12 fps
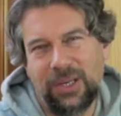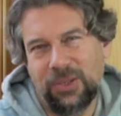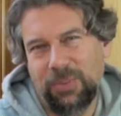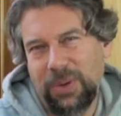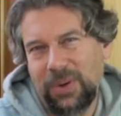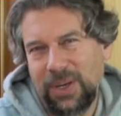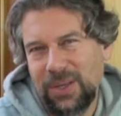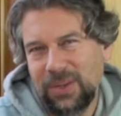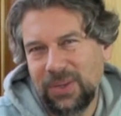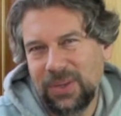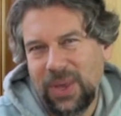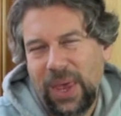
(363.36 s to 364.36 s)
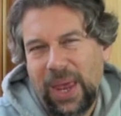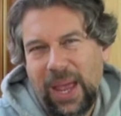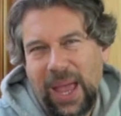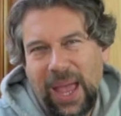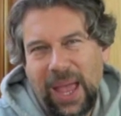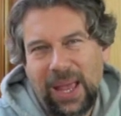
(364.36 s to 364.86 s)
experience,
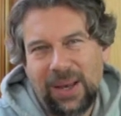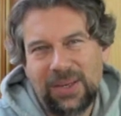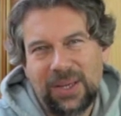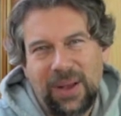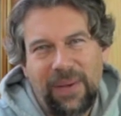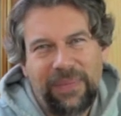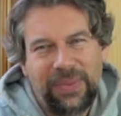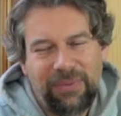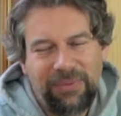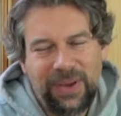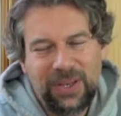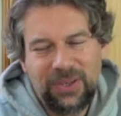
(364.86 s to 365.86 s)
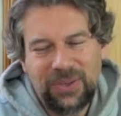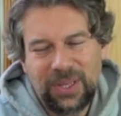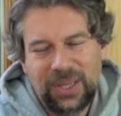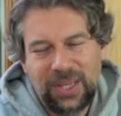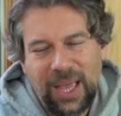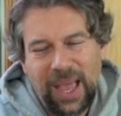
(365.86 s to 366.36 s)
and the features
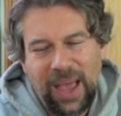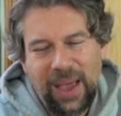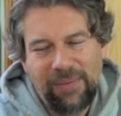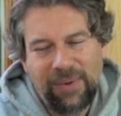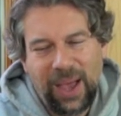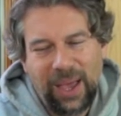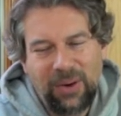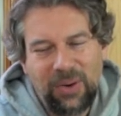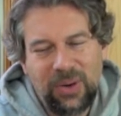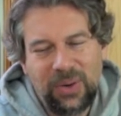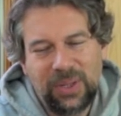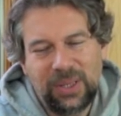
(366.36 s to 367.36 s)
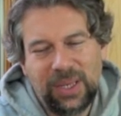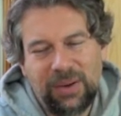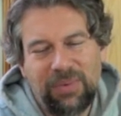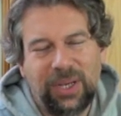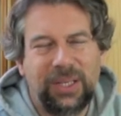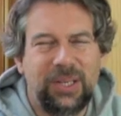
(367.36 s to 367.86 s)
that they have, I don't know that they
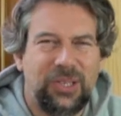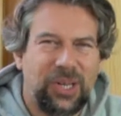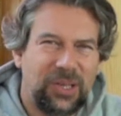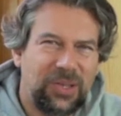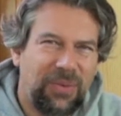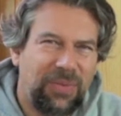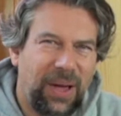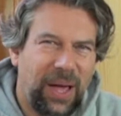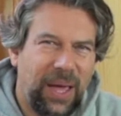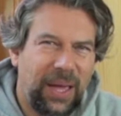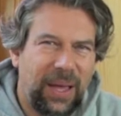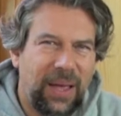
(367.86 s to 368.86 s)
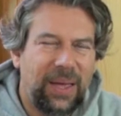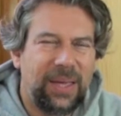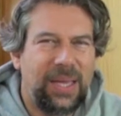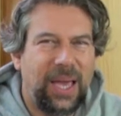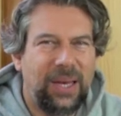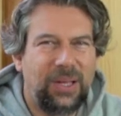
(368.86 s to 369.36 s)
really justify
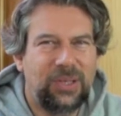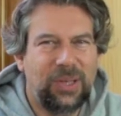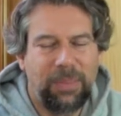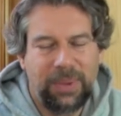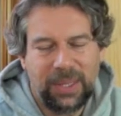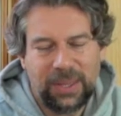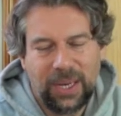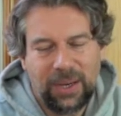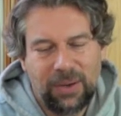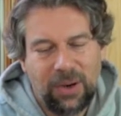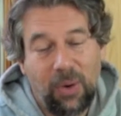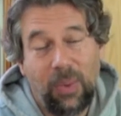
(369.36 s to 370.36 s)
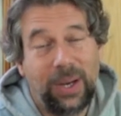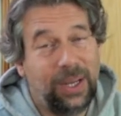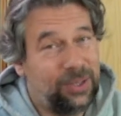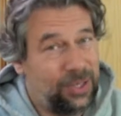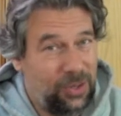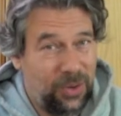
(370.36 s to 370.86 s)
getting something that no one
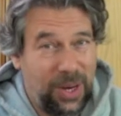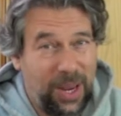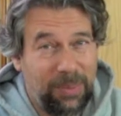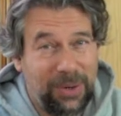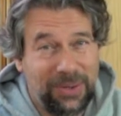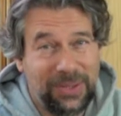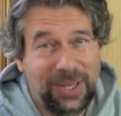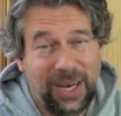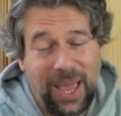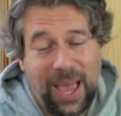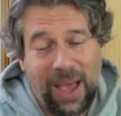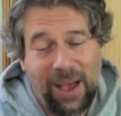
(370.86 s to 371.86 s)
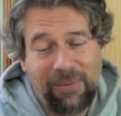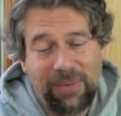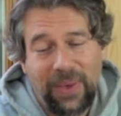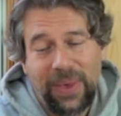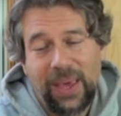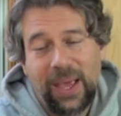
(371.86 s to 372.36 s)
else in your neighborhood's gonna
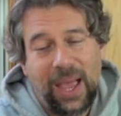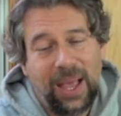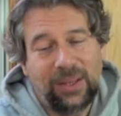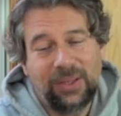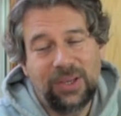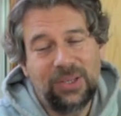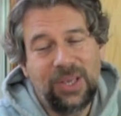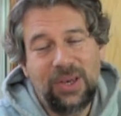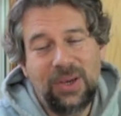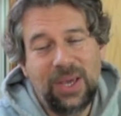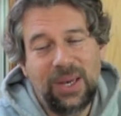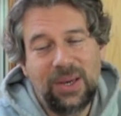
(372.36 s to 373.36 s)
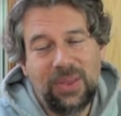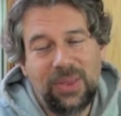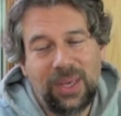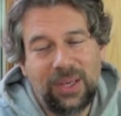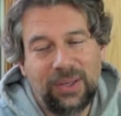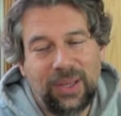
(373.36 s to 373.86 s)
have. And because then you get into
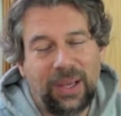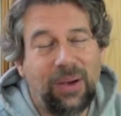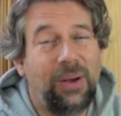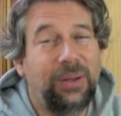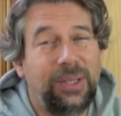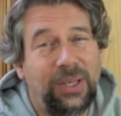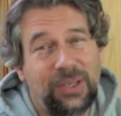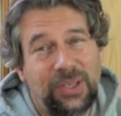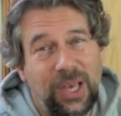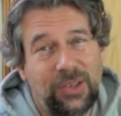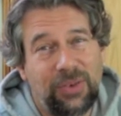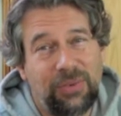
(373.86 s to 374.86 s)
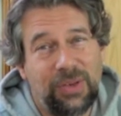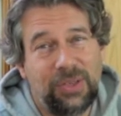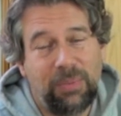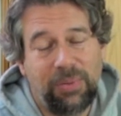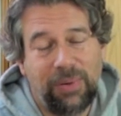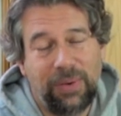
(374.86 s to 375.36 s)
things like all the
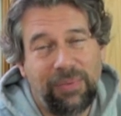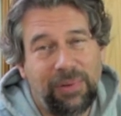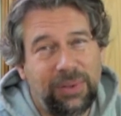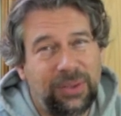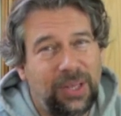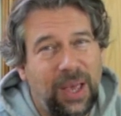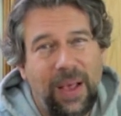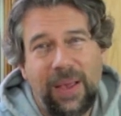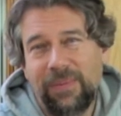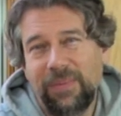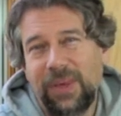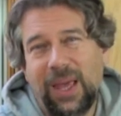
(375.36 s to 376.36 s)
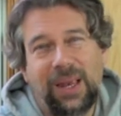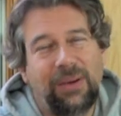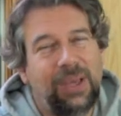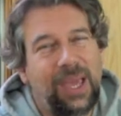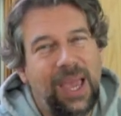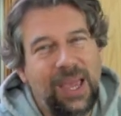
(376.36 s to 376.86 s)
accessories and peripherals,
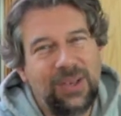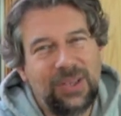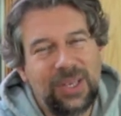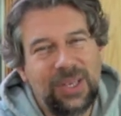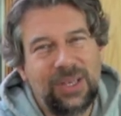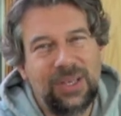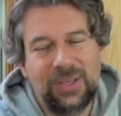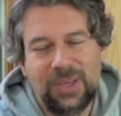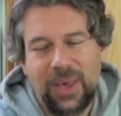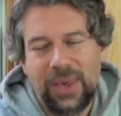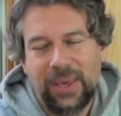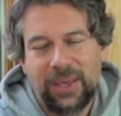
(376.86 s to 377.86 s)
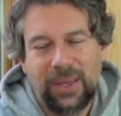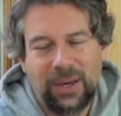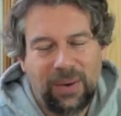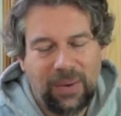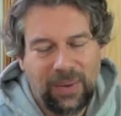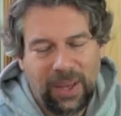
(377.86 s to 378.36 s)
getting cases, you
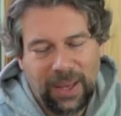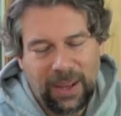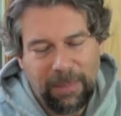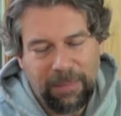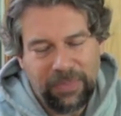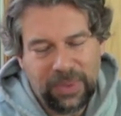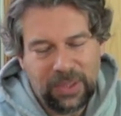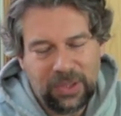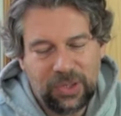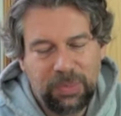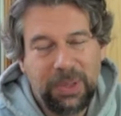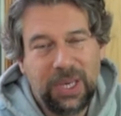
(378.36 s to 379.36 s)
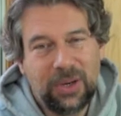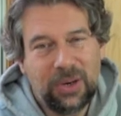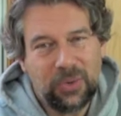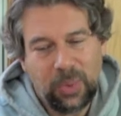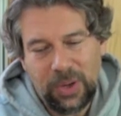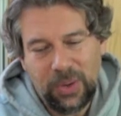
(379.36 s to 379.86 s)
know,
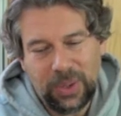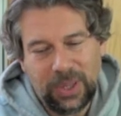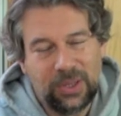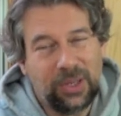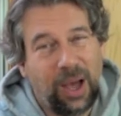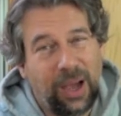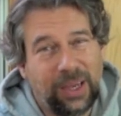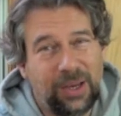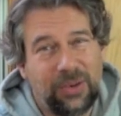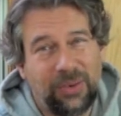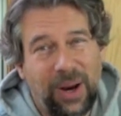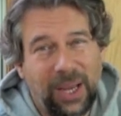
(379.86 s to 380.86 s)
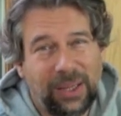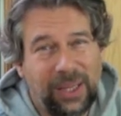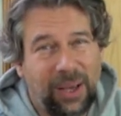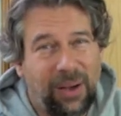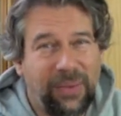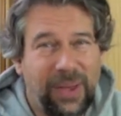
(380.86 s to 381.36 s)
speakers where you can dock it
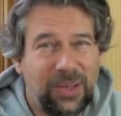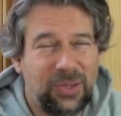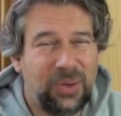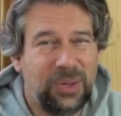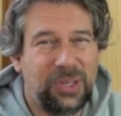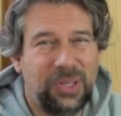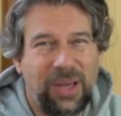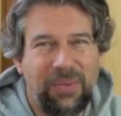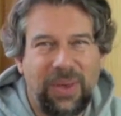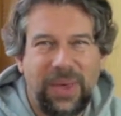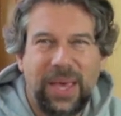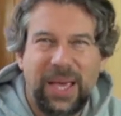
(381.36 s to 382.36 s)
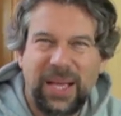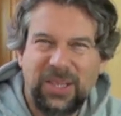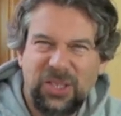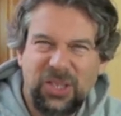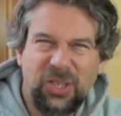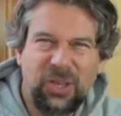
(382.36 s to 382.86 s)
directly, all that sort of stuff.
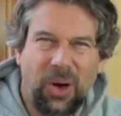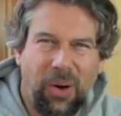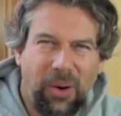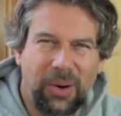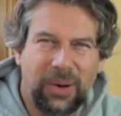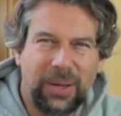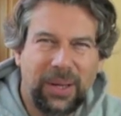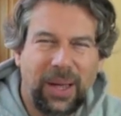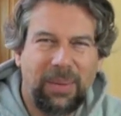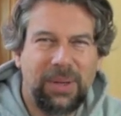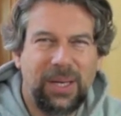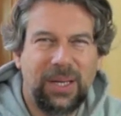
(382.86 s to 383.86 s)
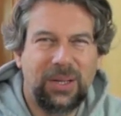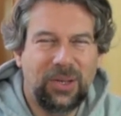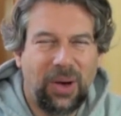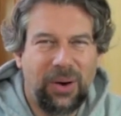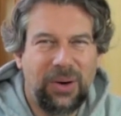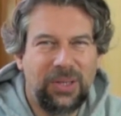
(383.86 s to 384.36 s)
It's just hard. I mean, it's
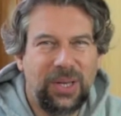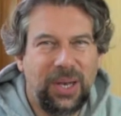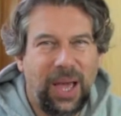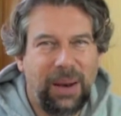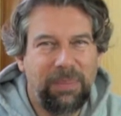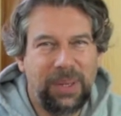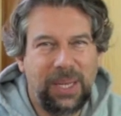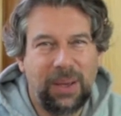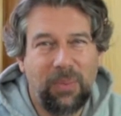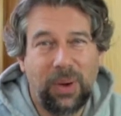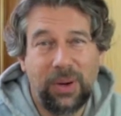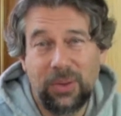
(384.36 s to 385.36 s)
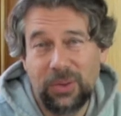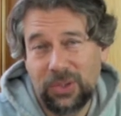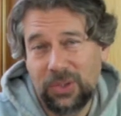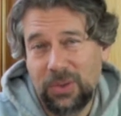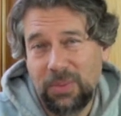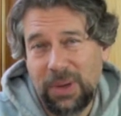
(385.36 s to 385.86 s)
hard to not be in one of those
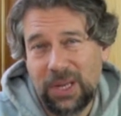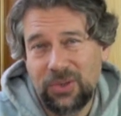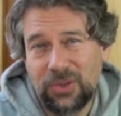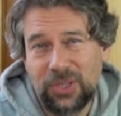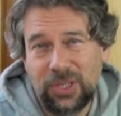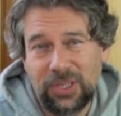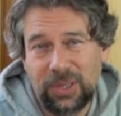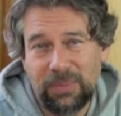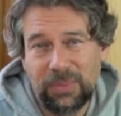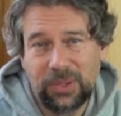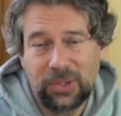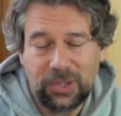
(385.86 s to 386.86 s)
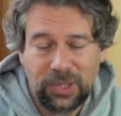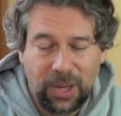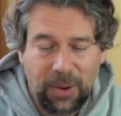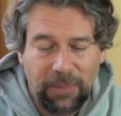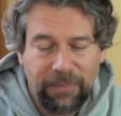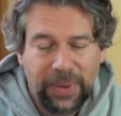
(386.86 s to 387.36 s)
two major systems.
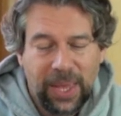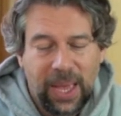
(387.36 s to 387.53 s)
So